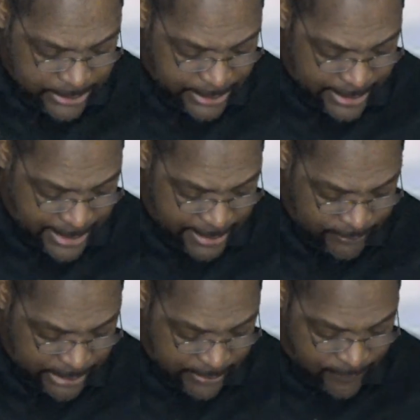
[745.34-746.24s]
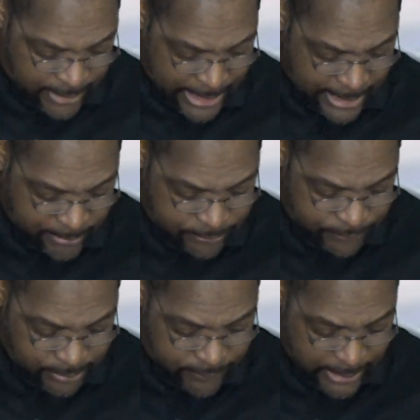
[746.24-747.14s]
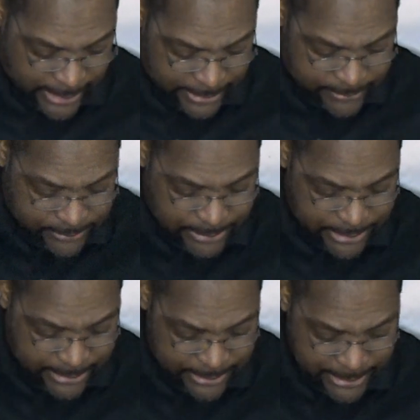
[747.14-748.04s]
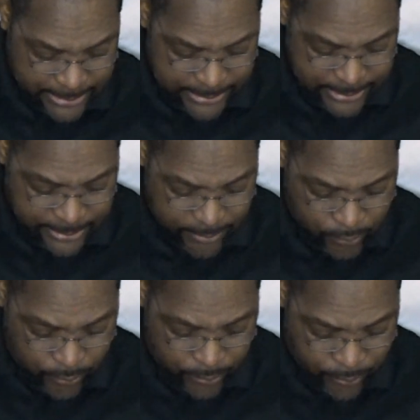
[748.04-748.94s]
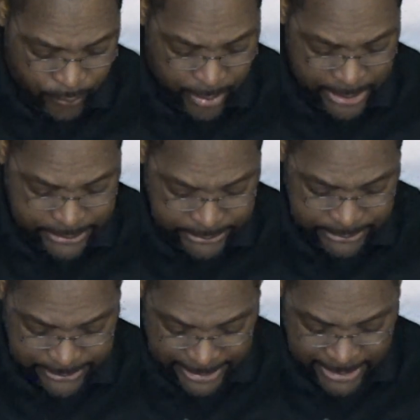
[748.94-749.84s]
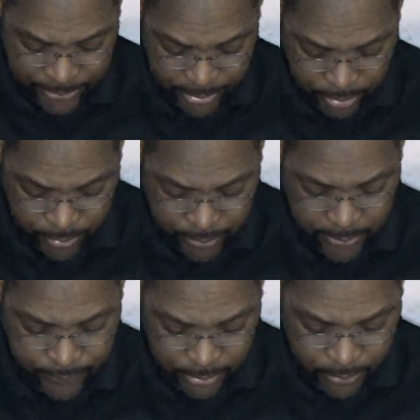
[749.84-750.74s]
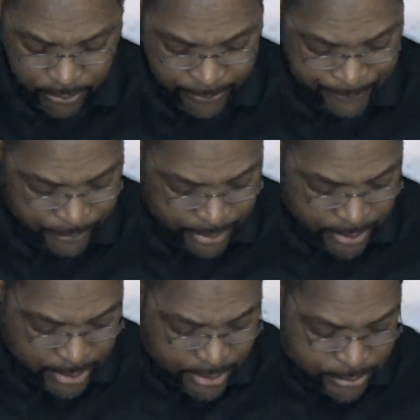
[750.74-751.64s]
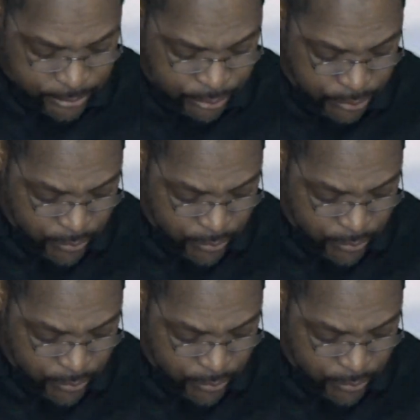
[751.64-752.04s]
They have lived lives full of light, healing, righteousness, and the glory of the Lord. True